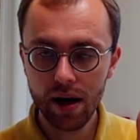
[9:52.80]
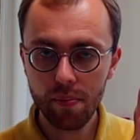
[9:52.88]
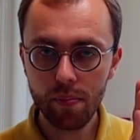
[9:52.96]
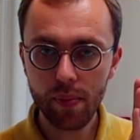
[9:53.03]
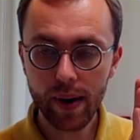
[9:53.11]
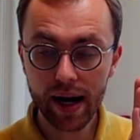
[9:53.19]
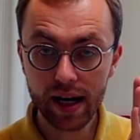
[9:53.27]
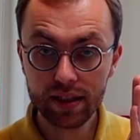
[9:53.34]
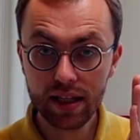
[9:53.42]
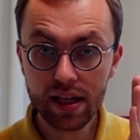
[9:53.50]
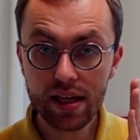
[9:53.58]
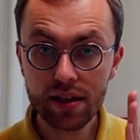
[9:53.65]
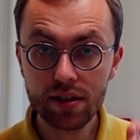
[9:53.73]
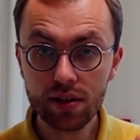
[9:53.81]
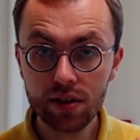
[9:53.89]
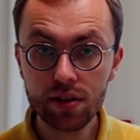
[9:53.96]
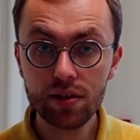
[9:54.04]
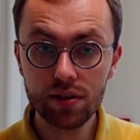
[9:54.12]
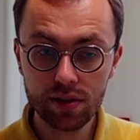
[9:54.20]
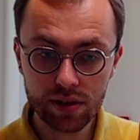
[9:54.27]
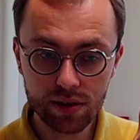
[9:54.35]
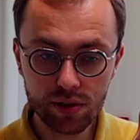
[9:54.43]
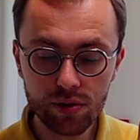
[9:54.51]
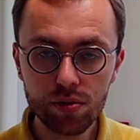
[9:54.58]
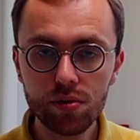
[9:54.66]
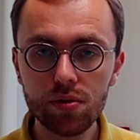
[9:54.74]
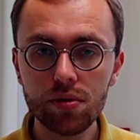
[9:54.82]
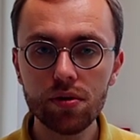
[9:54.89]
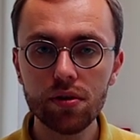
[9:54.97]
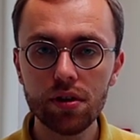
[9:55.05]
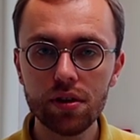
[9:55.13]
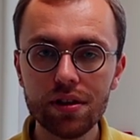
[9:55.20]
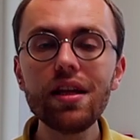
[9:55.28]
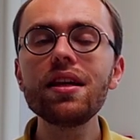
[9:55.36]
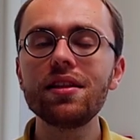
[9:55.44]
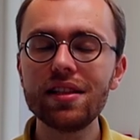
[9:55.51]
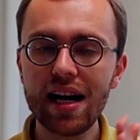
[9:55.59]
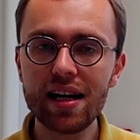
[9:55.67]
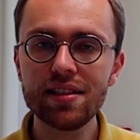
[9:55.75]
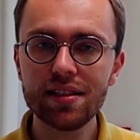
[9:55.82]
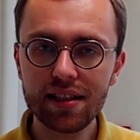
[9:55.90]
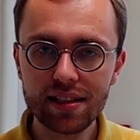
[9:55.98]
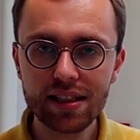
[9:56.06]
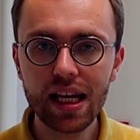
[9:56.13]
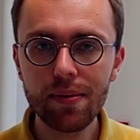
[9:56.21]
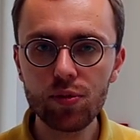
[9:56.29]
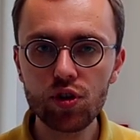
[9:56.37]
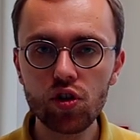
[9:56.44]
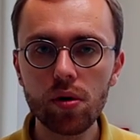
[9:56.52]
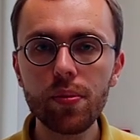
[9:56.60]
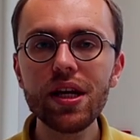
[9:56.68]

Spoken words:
but it does the same job